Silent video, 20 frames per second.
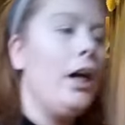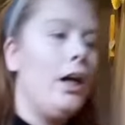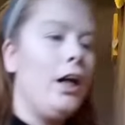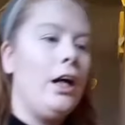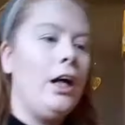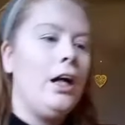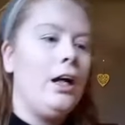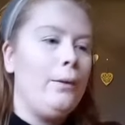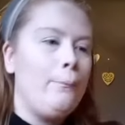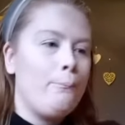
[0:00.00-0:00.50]

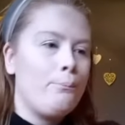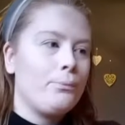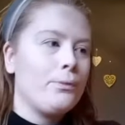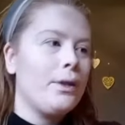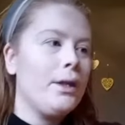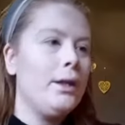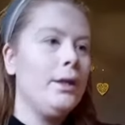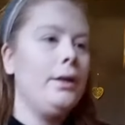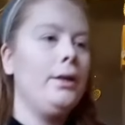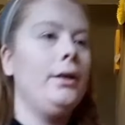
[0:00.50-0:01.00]

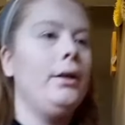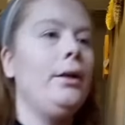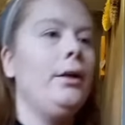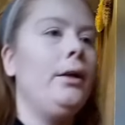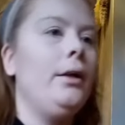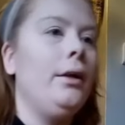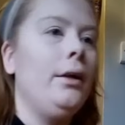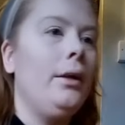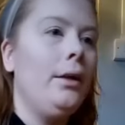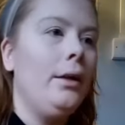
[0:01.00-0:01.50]

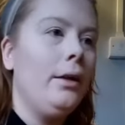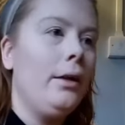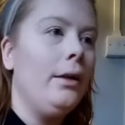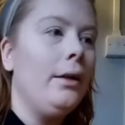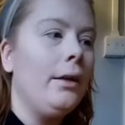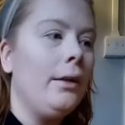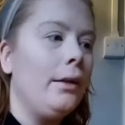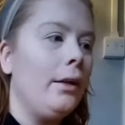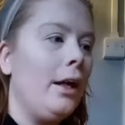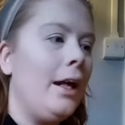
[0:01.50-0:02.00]

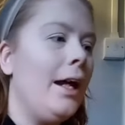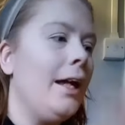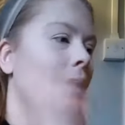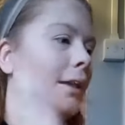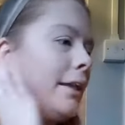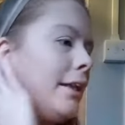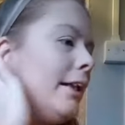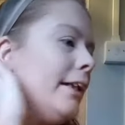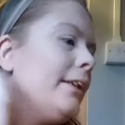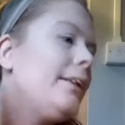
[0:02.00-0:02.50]
I
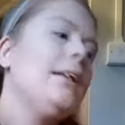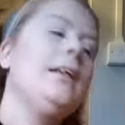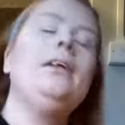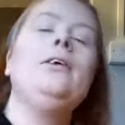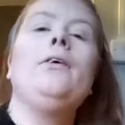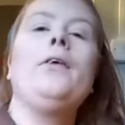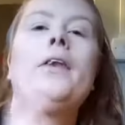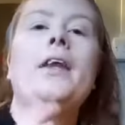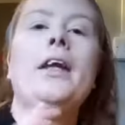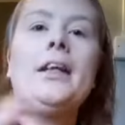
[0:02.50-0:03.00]
had these
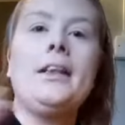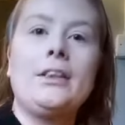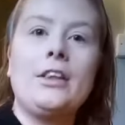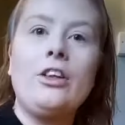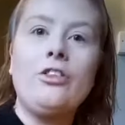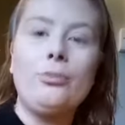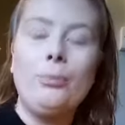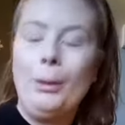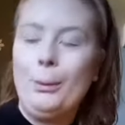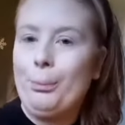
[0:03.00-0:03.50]
little things
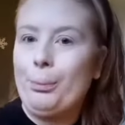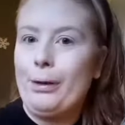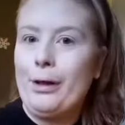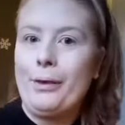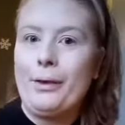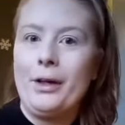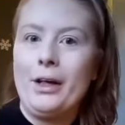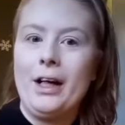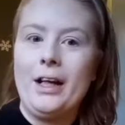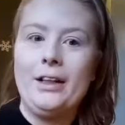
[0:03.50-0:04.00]
off my
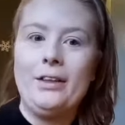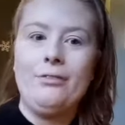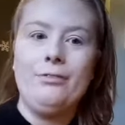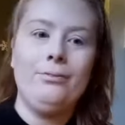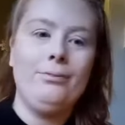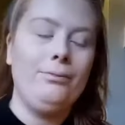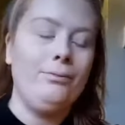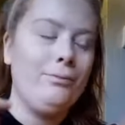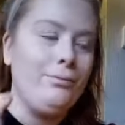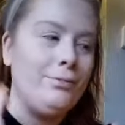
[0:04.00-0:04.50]
brother and
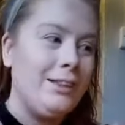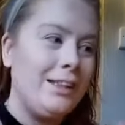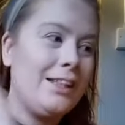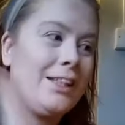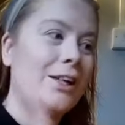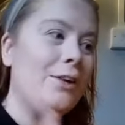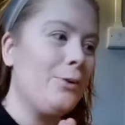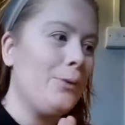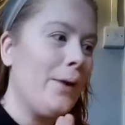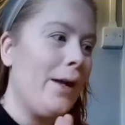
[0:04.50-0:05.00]
I'm
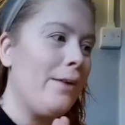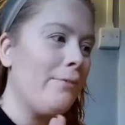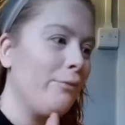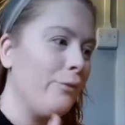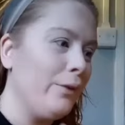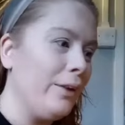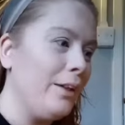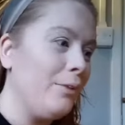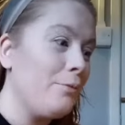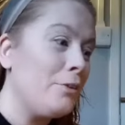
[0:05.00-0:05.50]
so
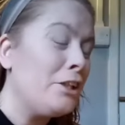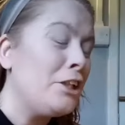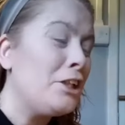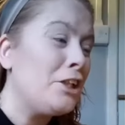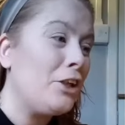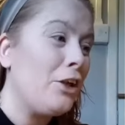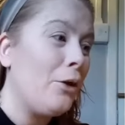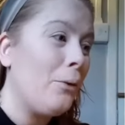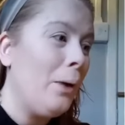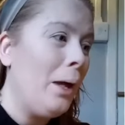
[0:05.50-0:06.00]
grateful and I'm
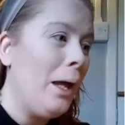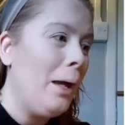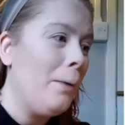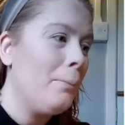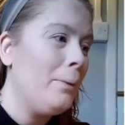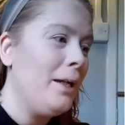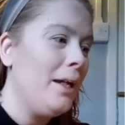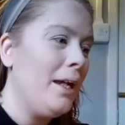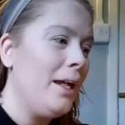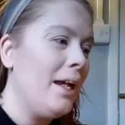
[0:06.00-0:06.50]
so
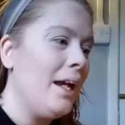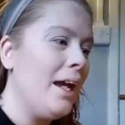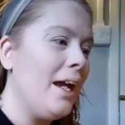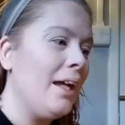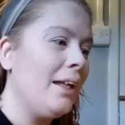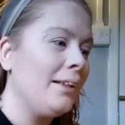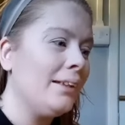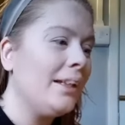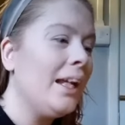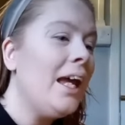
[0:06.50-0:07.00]
happy,
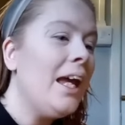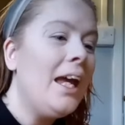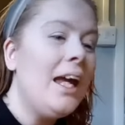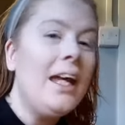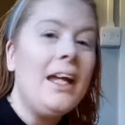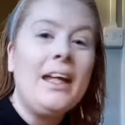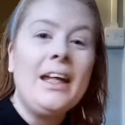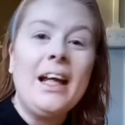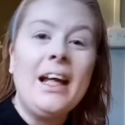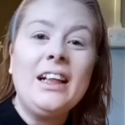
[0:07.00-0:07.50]
and
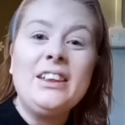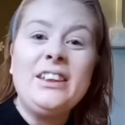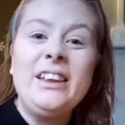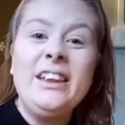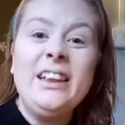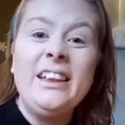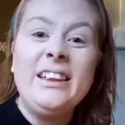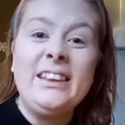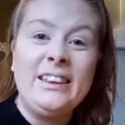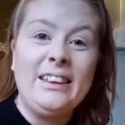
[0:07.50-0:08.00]
he actually
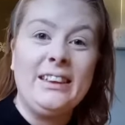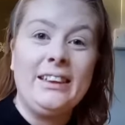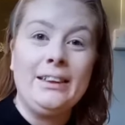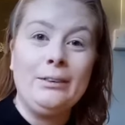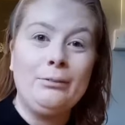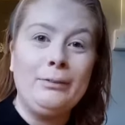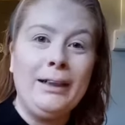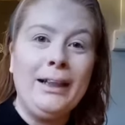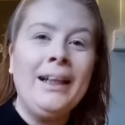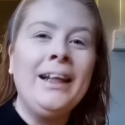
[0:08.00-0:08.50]
listened
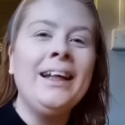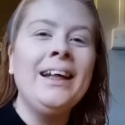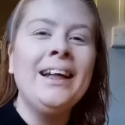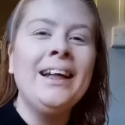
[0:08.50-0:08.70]
to me.